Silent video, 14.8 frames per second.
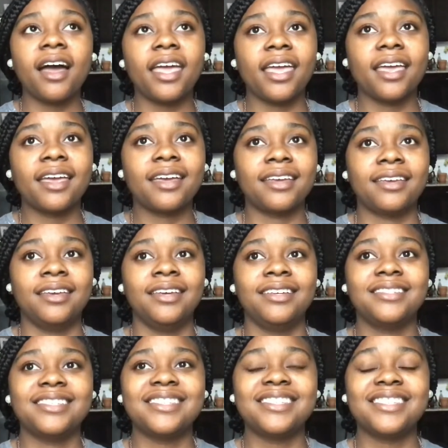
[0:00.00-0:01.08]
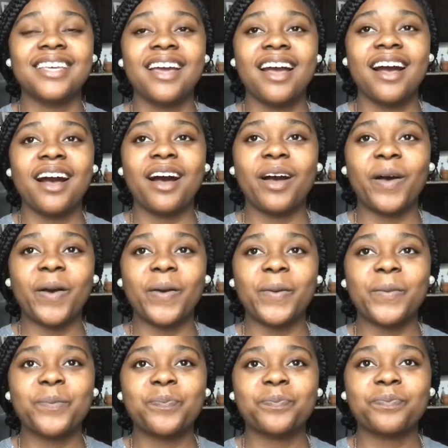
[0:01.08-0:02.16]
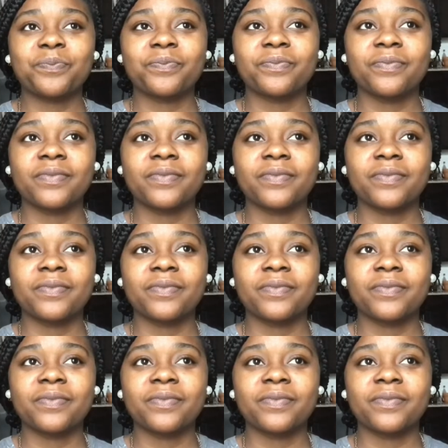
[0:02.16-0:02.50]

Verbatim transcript: And um,